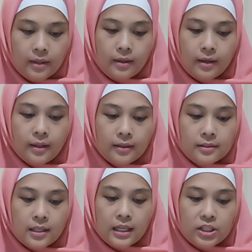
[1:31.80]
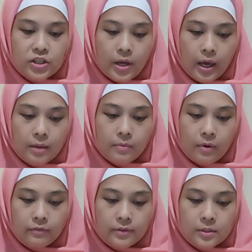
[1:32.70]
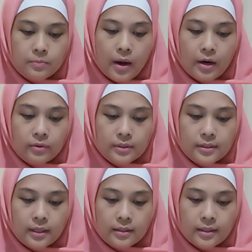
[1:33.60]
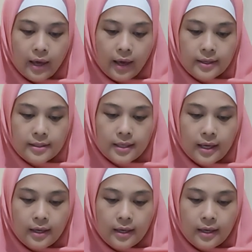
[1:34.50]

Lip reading: The helix shape of a spiral staircase